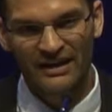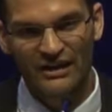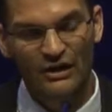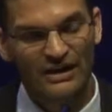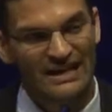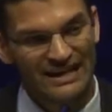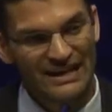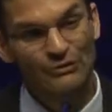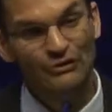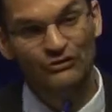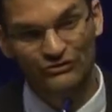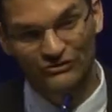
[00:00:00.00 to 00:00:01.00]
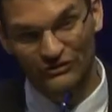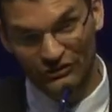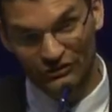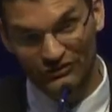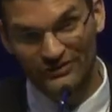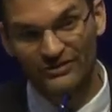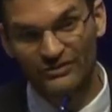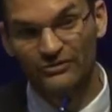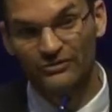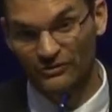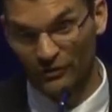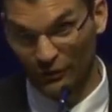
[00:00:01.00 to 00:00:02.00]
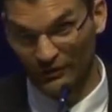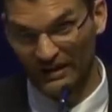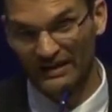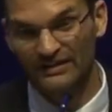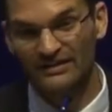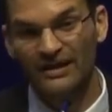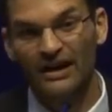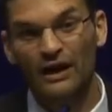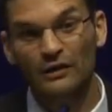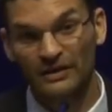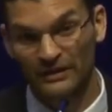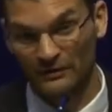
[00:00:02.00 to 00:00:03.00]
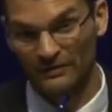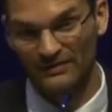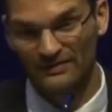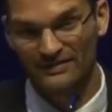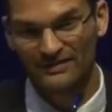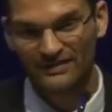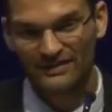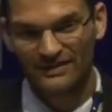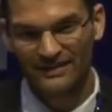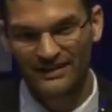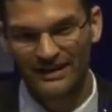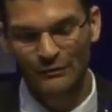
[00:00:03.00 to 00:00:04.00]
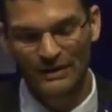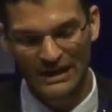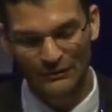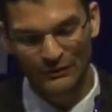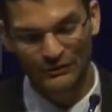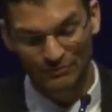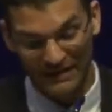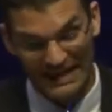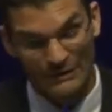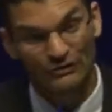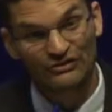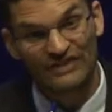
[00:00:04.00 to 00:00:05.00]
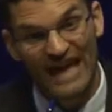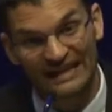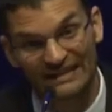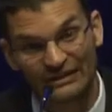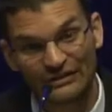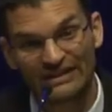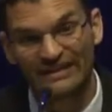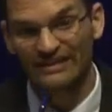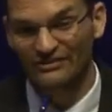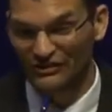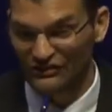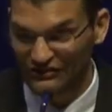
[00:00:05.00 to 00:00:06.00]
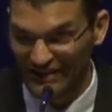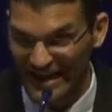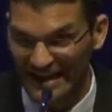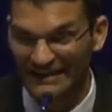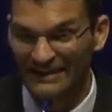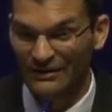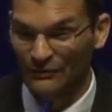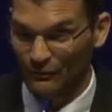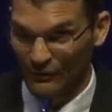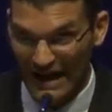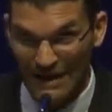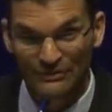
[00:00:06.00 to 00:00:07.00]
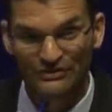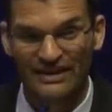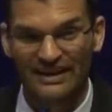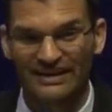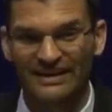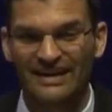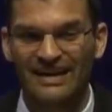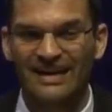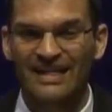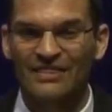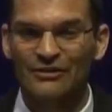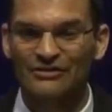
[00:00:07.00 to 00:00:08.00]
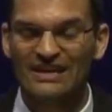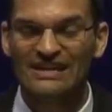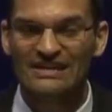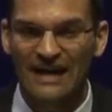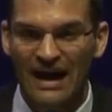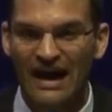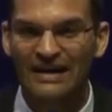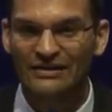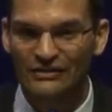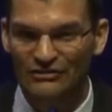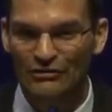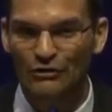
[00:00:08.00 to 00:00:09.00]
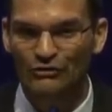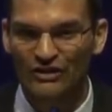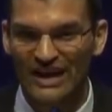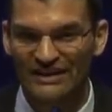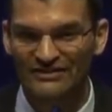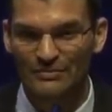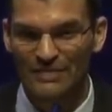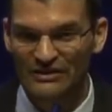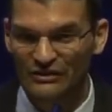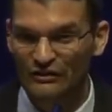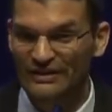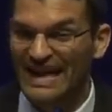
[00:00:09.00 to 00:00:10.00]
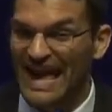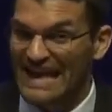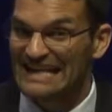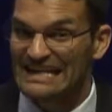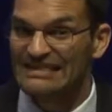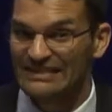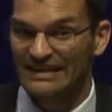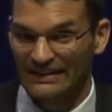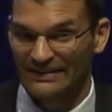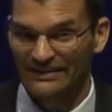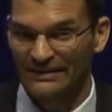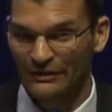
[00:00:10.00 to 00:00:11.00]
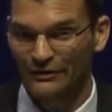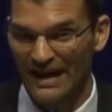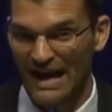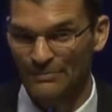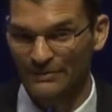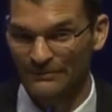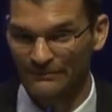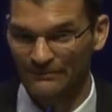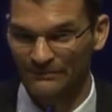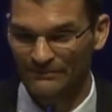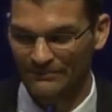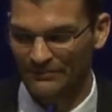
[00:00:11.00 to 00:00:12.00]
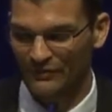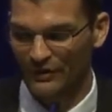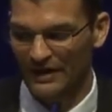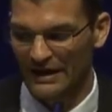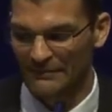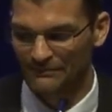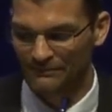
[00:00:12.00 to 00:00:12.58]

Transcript: Now, he, he was joking a little. he was, but he was technically just saying what I'm saying. There's a non-zero chance that basically anything could happen. Okay?